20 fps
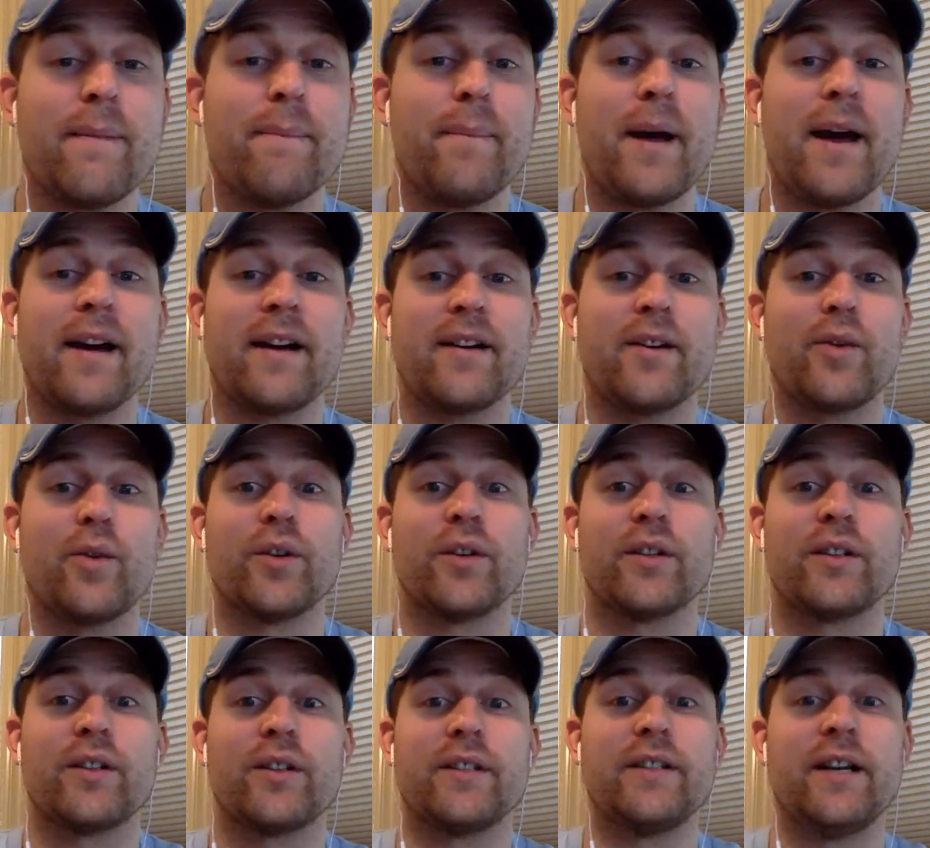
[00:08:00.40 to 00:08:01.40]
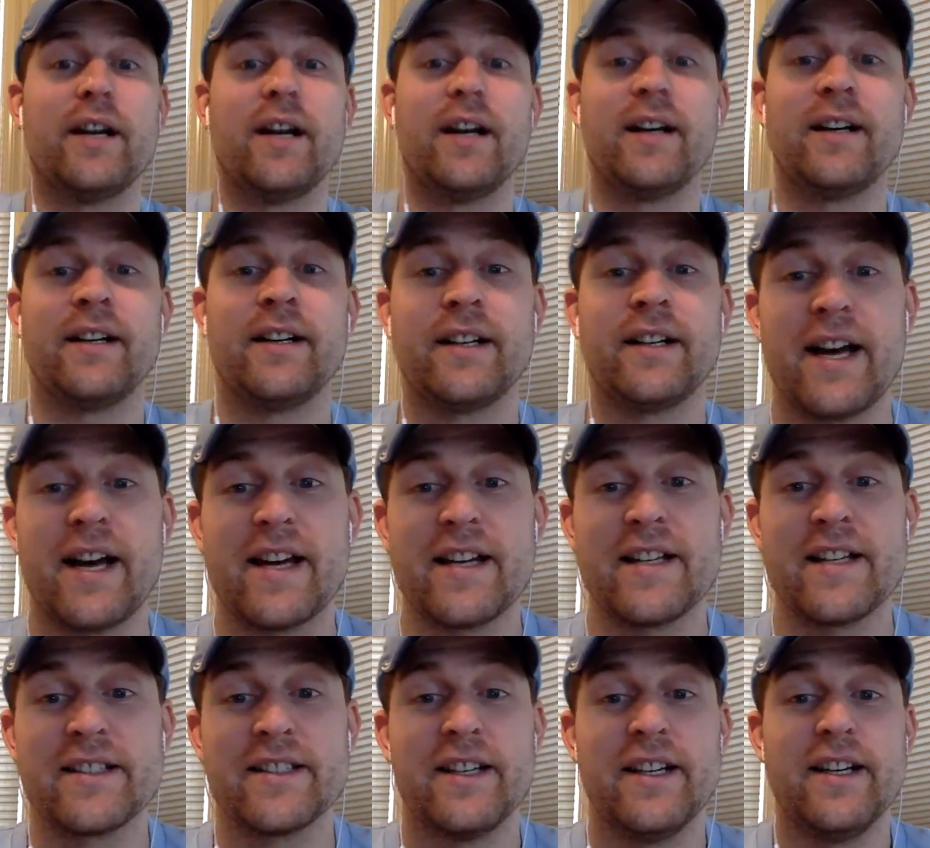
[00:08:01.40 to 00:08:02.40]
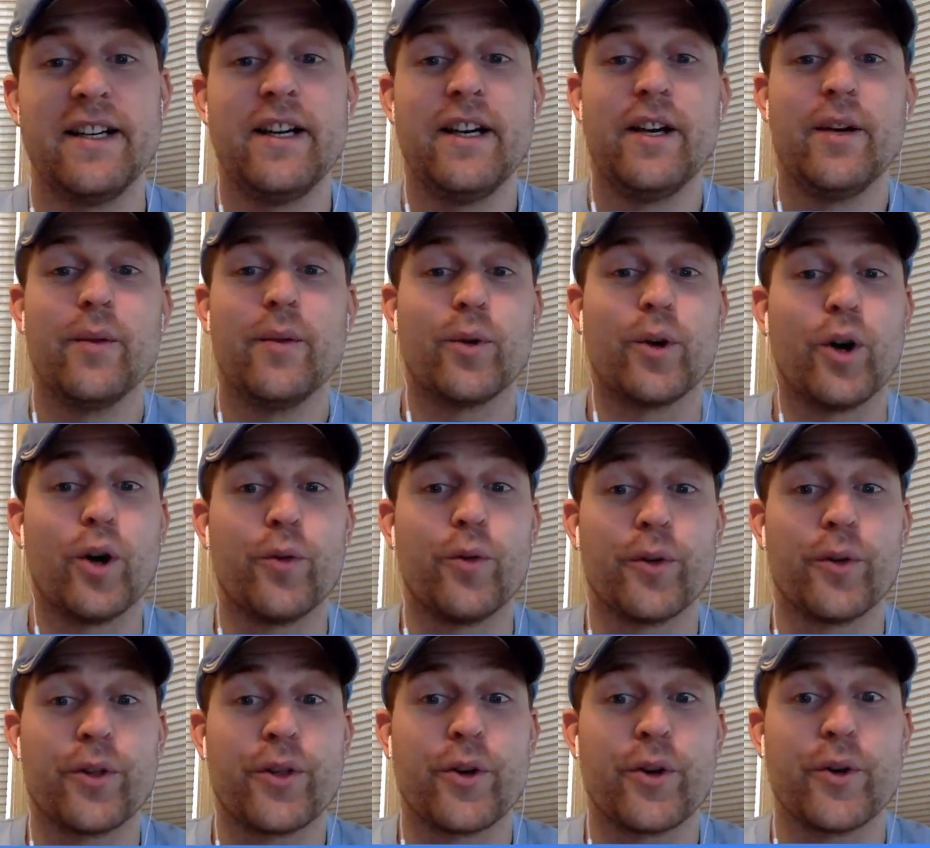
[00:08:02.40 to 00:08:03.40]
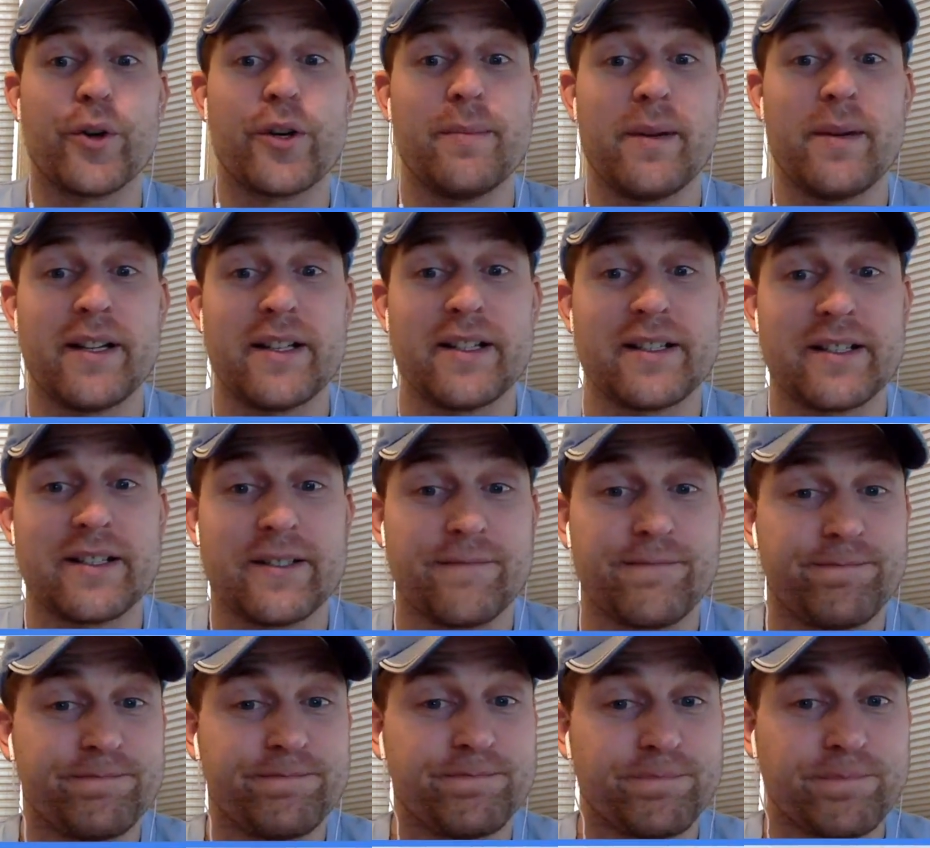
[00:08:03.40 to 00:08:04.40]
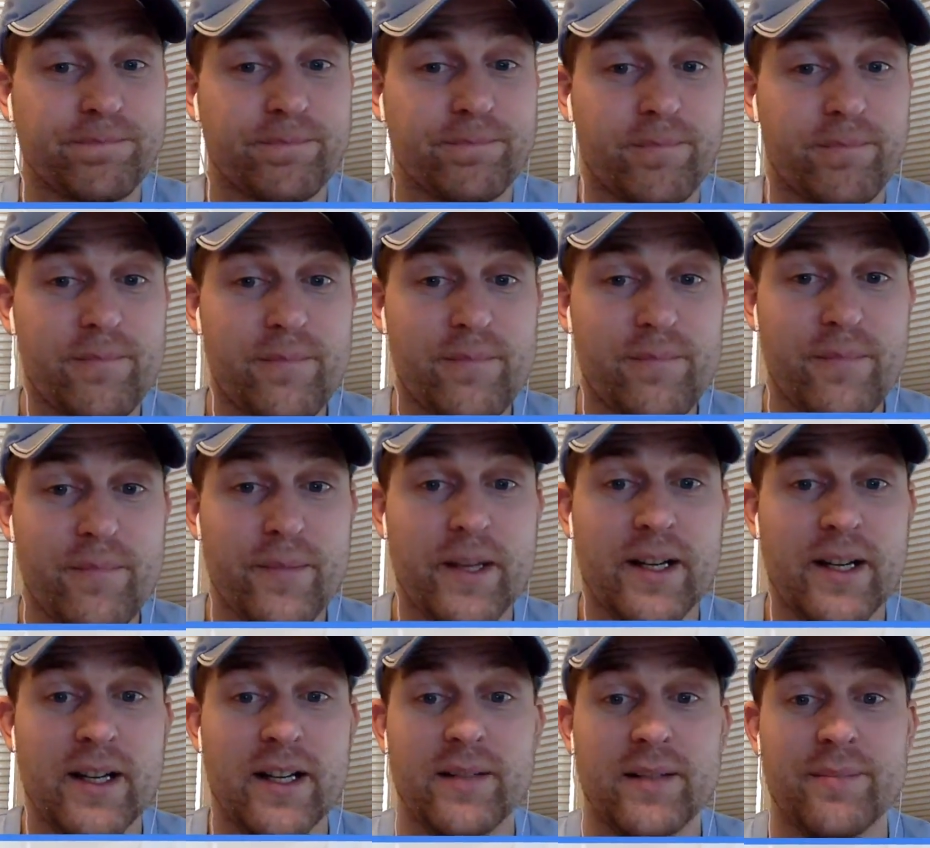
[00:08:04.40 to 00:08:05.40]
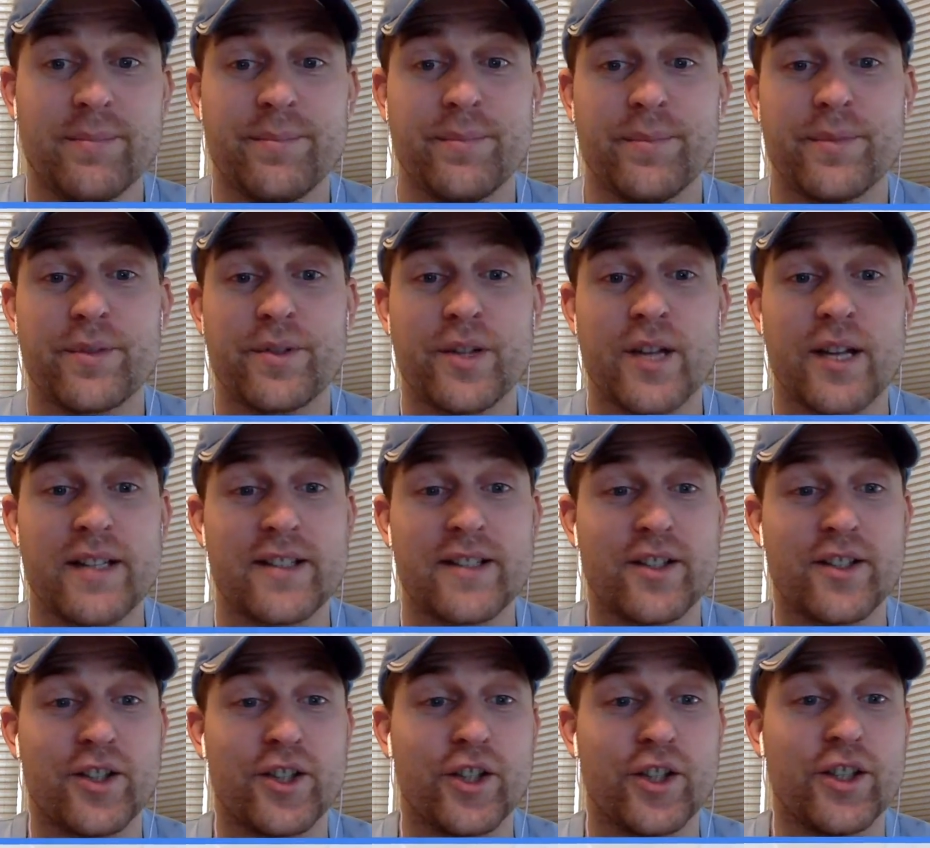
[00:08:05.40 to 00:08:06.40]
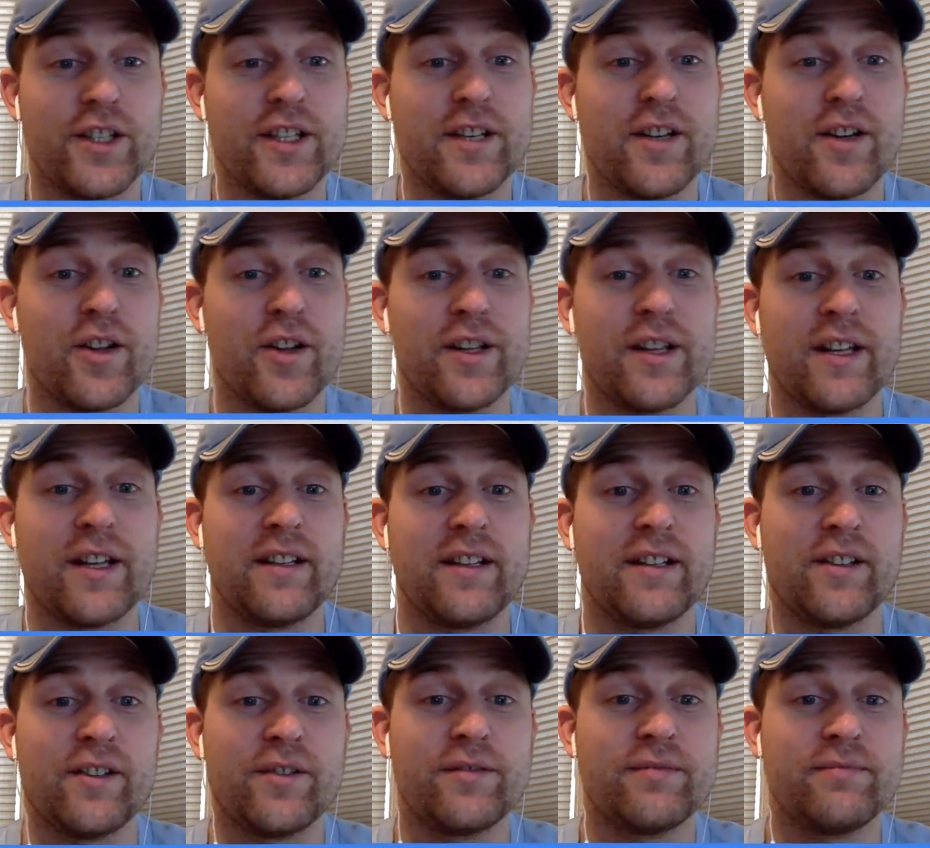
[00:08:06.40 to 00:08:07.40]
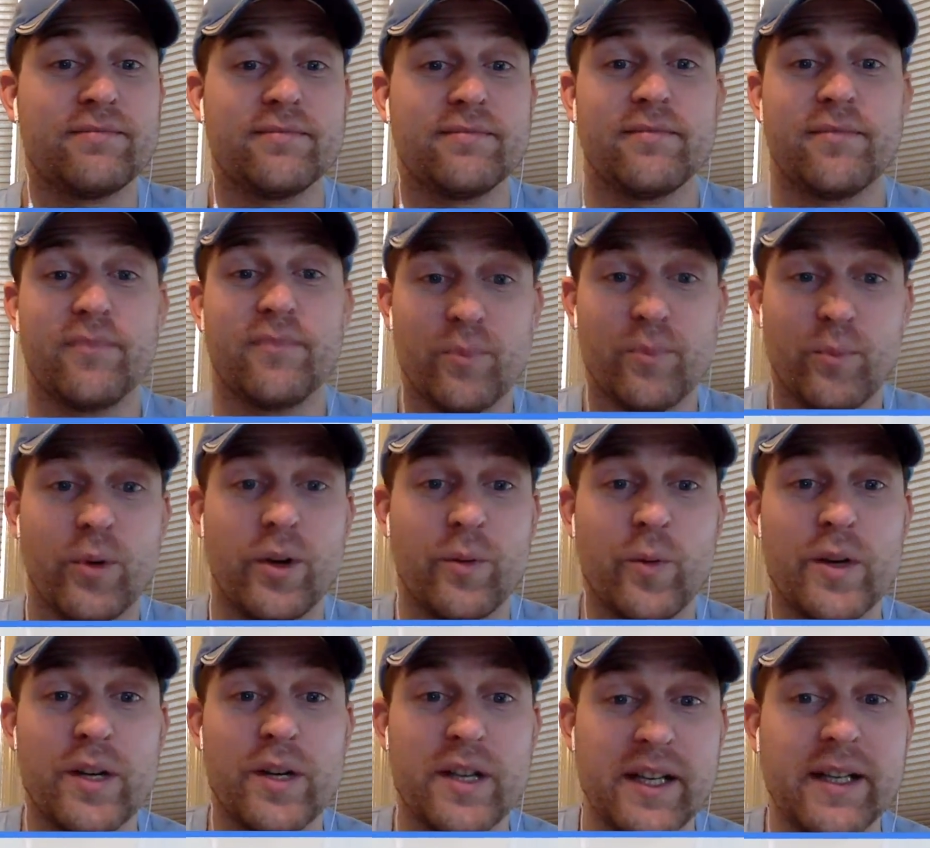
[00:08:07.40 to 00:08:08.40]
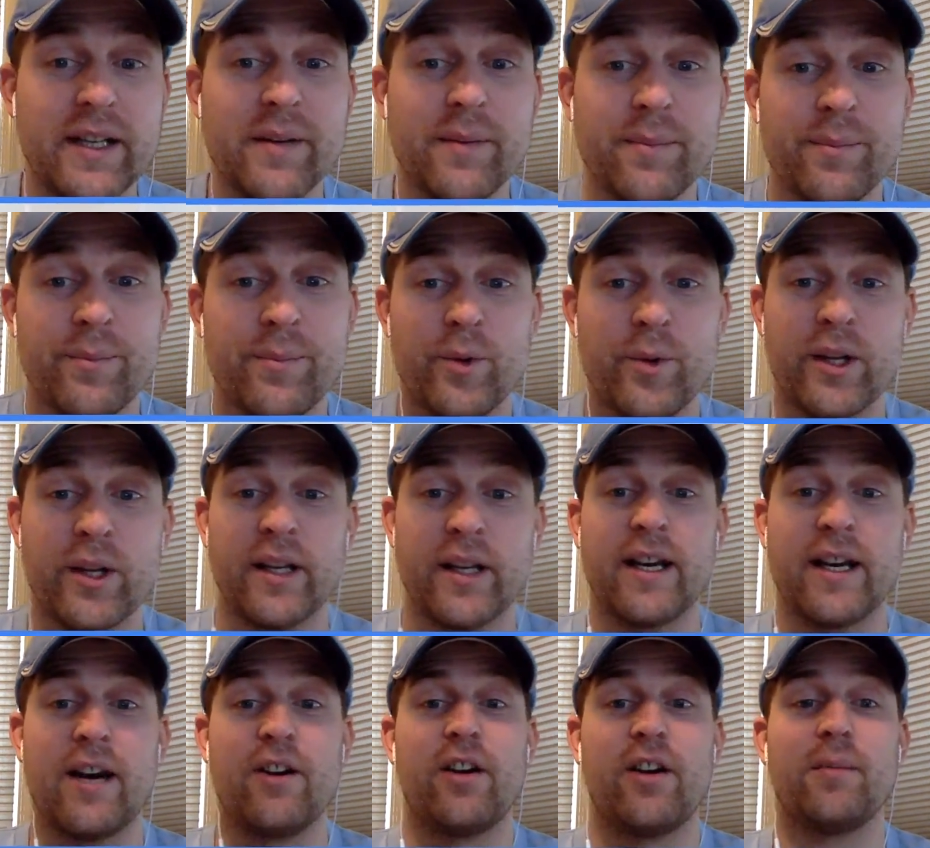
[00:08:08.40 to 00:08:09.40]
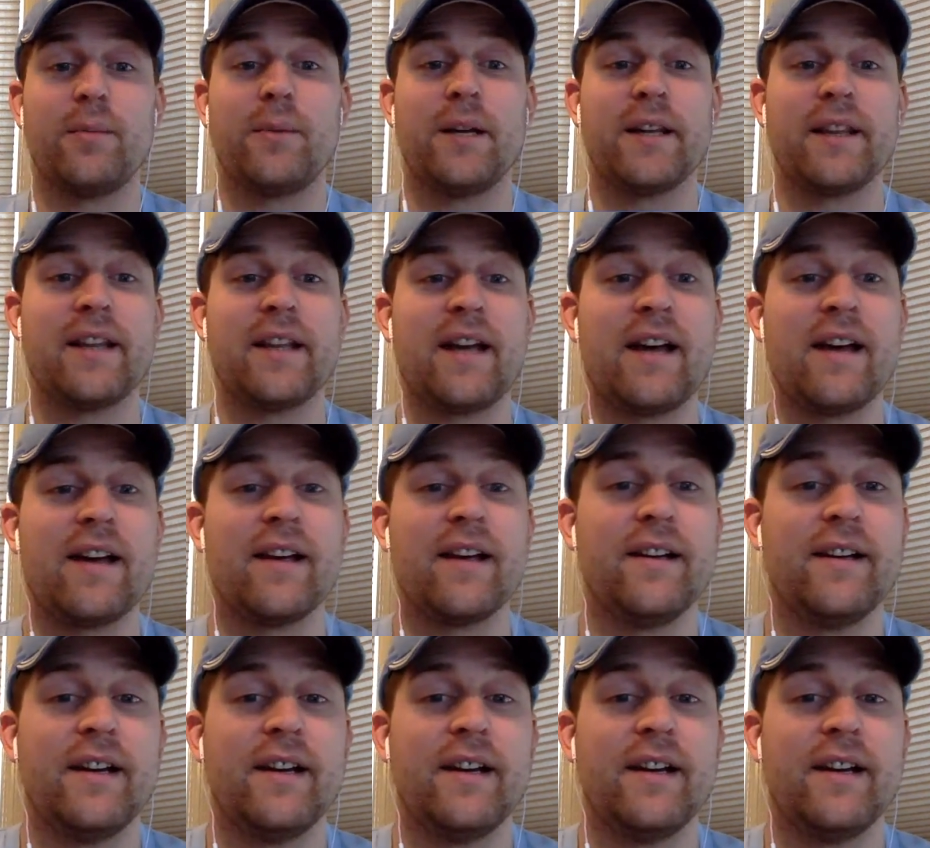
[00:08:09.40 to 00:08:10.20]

backcourt guys were over 30 minutes. So that's good to know that, if we need them, we can count on them like that.